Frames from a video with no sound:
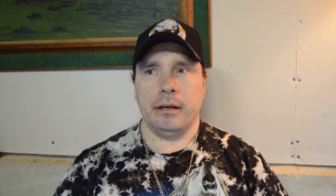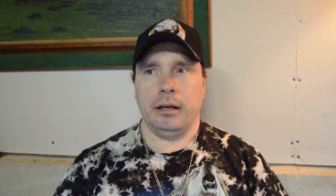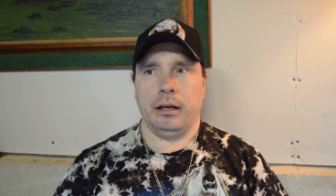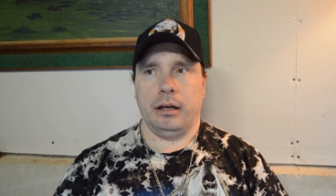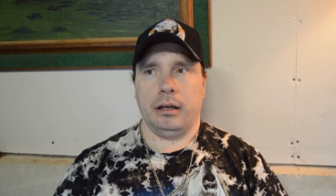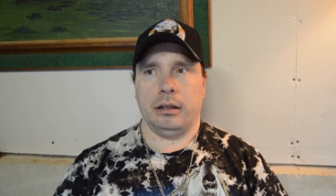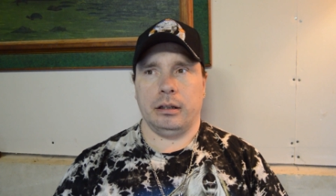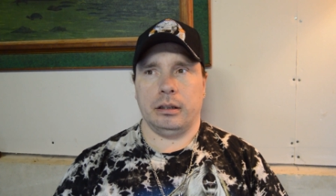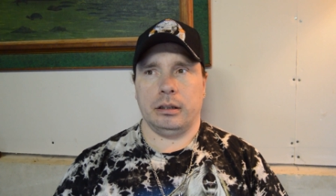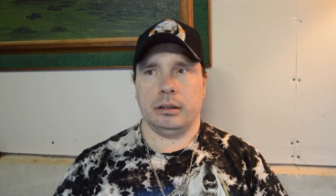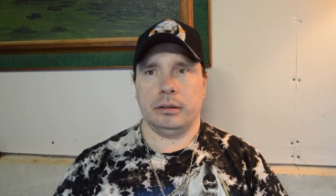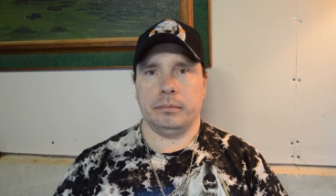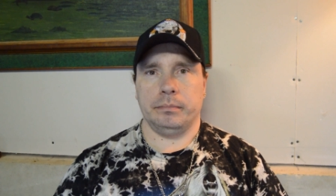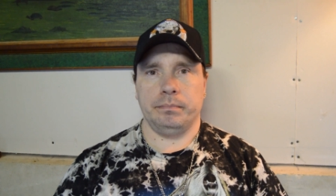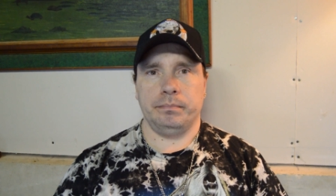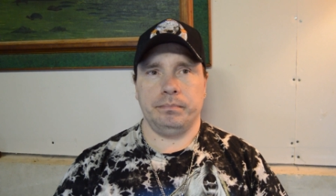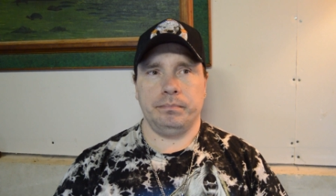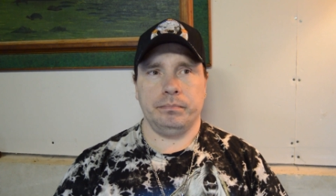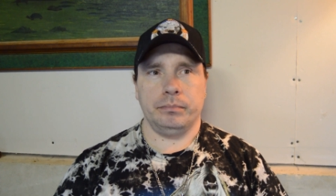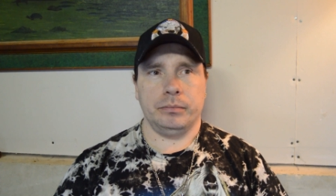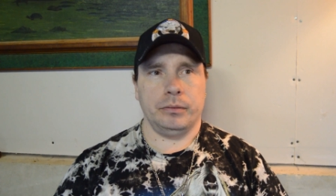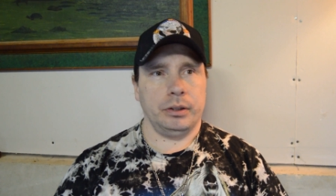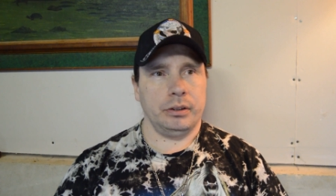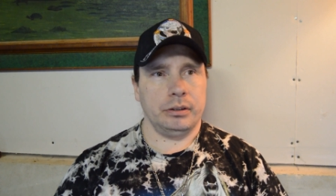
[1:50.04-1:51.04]
Um,
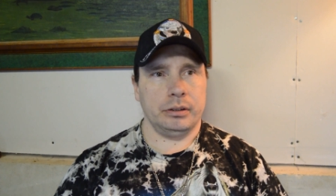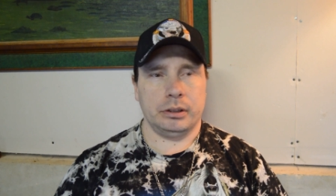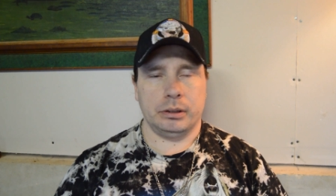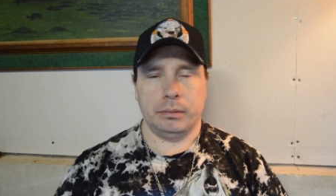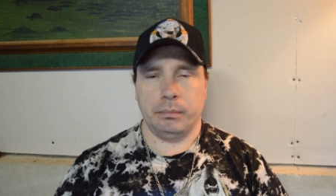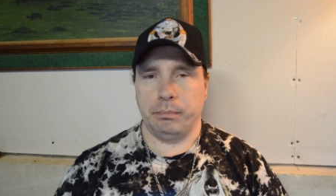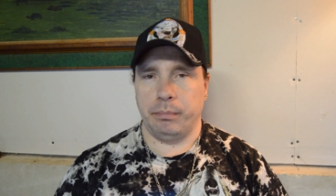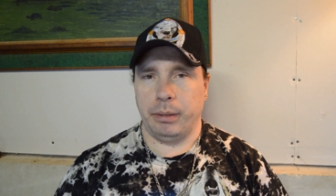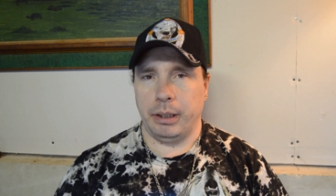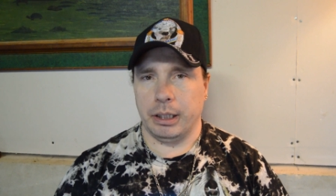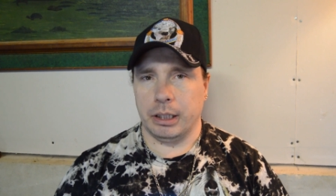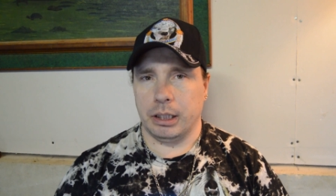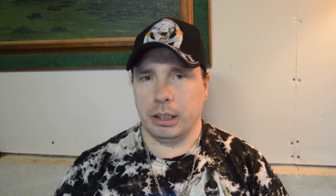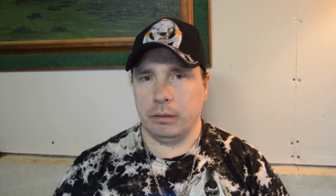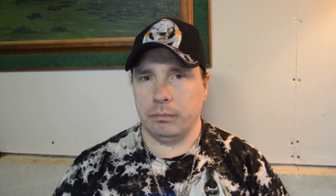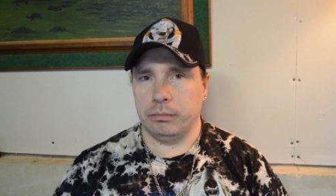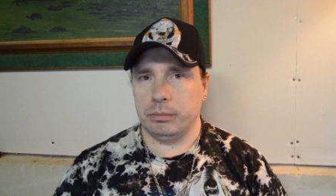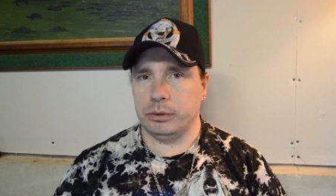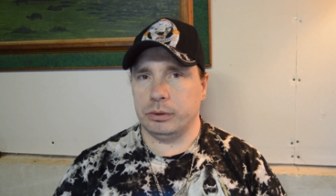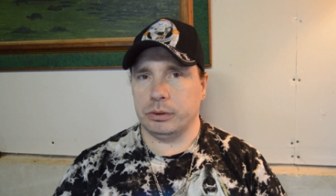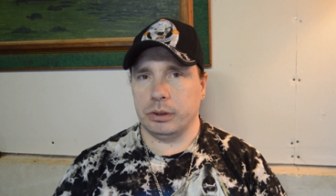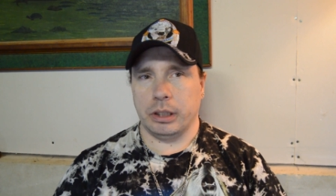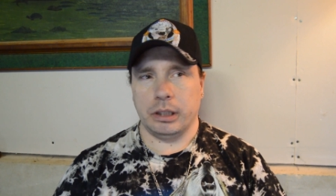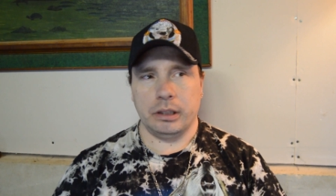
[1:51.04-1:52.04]
there's some backup
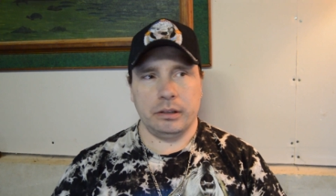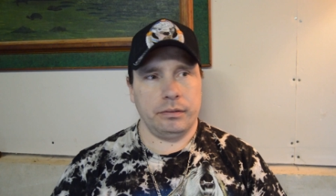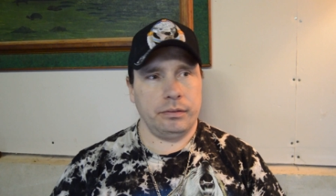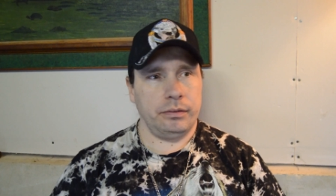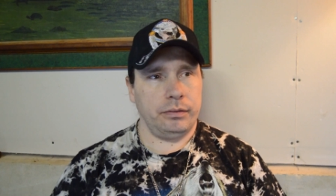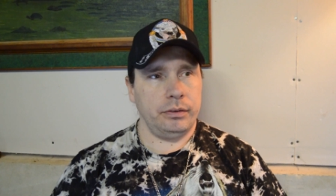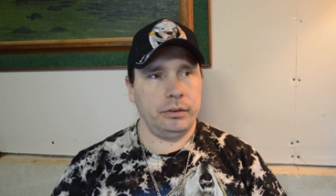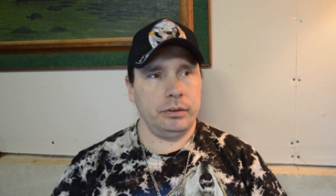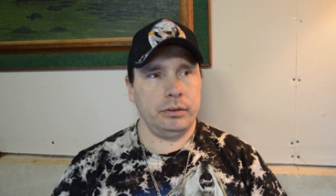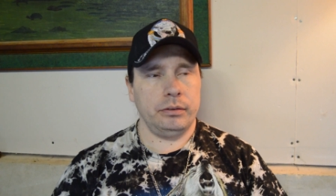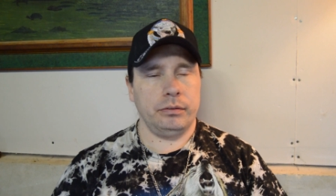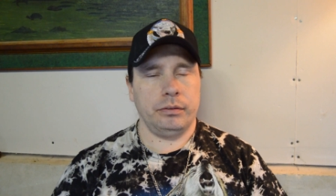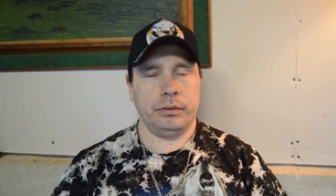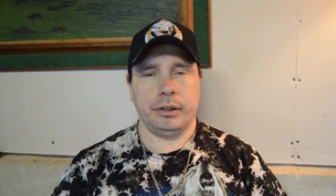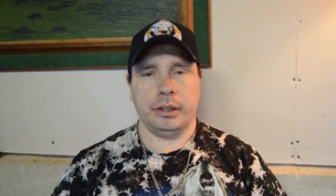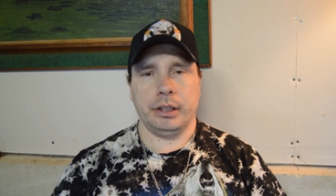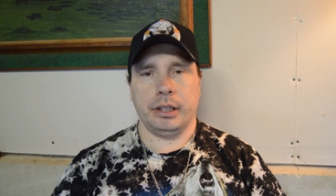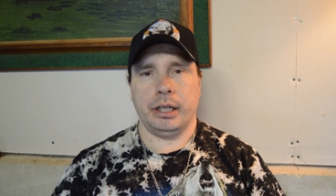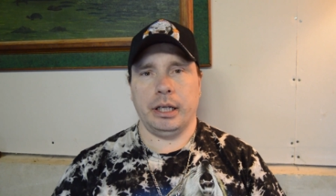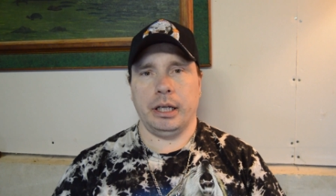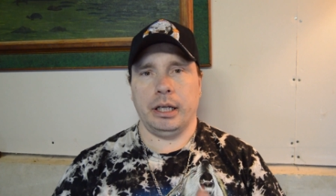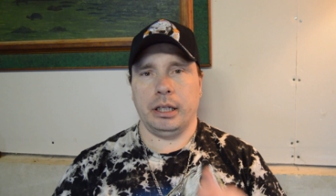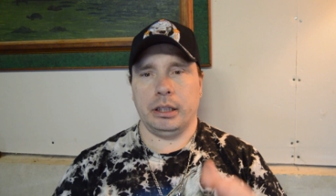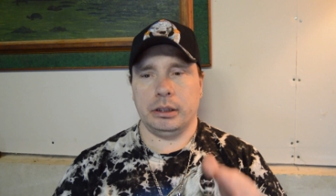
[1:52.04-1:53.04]
dry food for the
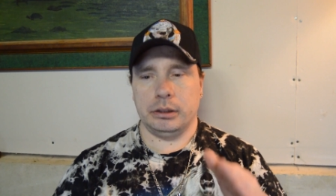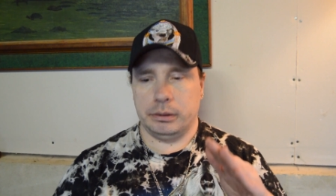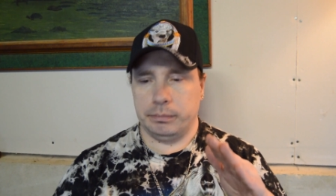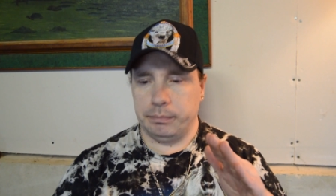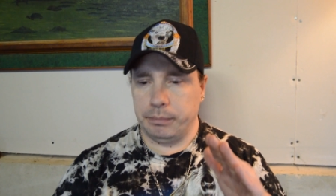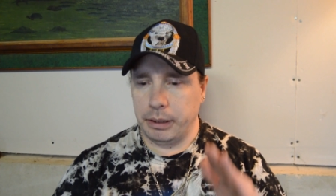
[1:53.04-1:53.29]
cats,